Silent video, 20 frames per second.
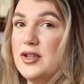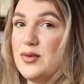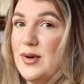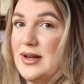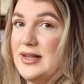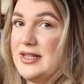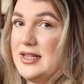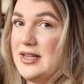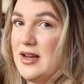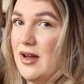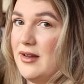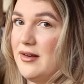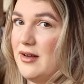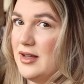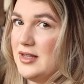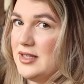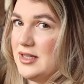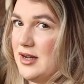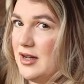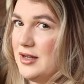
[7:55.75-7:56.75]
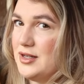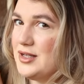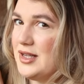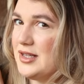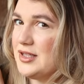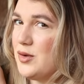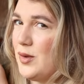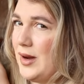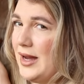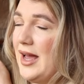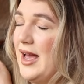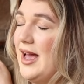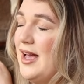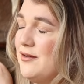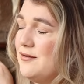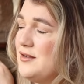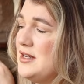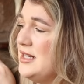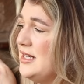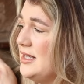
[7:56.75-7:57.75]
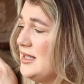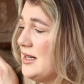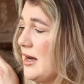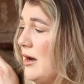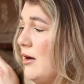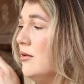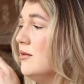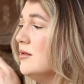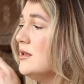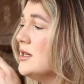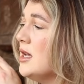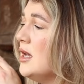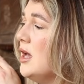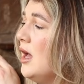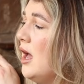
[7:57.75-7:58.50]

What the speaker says: £29.99, so that's quite a hefty discount.